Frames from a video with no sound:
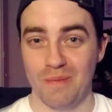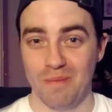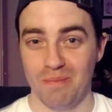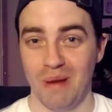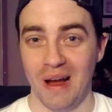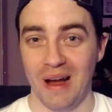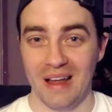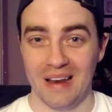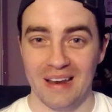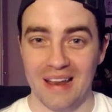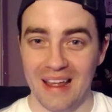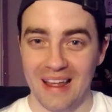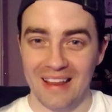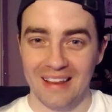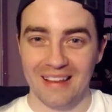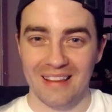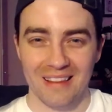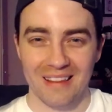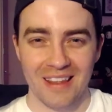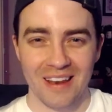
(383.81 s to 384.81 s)
butt?
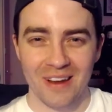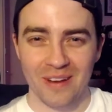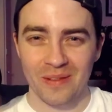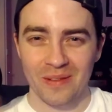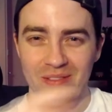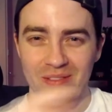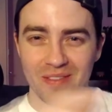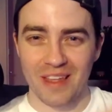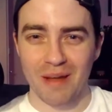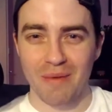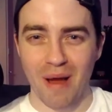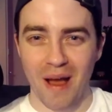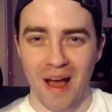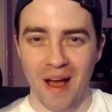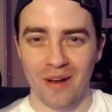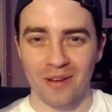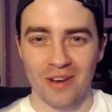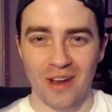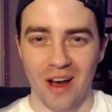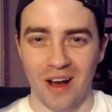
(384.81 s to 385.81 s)
You know, think about
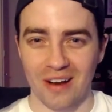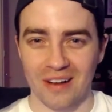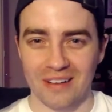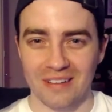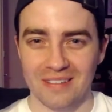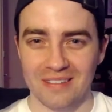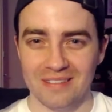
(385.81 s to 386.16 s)
how a dog